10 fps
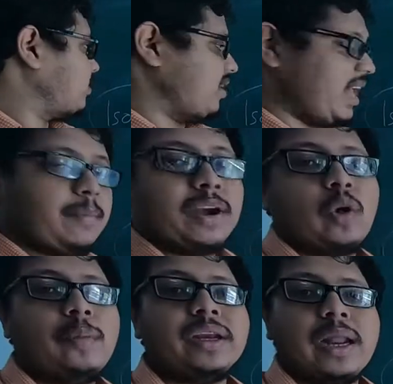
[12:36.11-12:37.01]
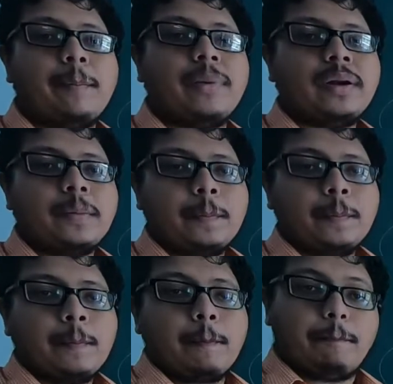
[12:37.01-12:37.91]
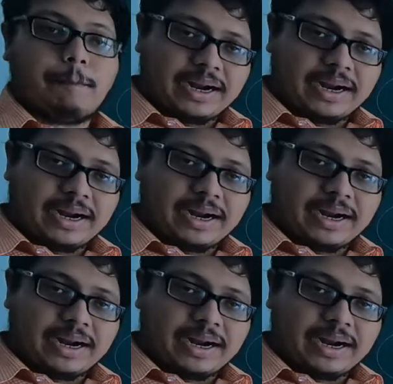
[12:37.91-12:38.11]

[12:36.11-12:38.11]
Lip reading: same atomic number